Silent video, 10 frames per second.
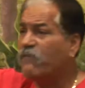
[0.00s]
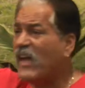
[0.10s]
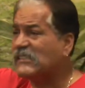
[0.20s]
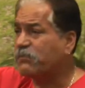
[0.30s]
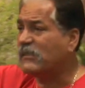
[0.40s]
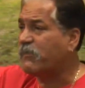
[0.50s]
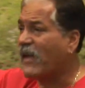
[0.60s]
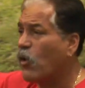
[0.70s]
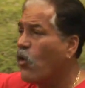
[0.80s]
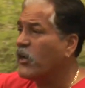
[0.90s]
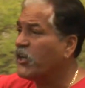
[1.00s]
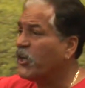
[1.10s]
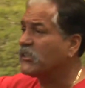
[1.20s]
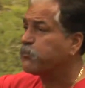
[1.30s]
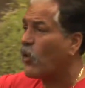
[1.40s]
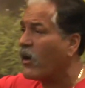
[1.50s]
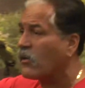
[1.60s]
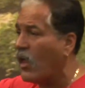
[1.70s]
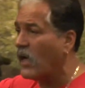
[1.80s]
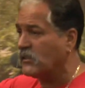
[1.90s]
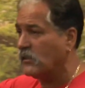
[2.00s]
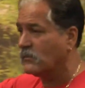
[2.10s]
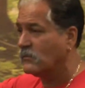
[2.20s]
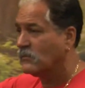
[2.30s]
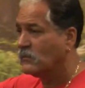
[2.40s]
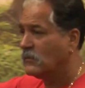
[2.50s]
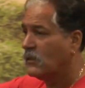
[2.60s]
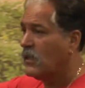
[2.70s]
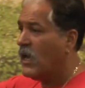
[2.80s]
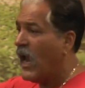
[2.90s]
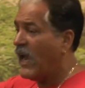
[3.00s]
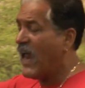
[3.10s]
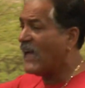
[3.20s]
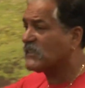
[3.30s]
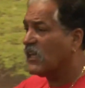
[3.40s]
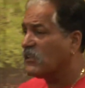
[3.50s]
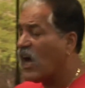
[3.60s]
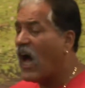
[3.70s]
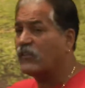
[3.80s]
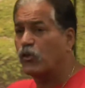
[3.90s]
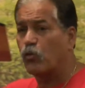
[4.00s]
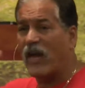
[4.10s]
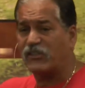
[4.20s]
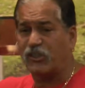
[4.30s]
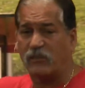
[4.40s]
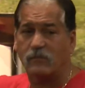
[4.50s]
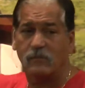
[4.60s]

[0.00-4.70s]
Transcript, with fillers: investments by going into his prayer closet and asking God direction.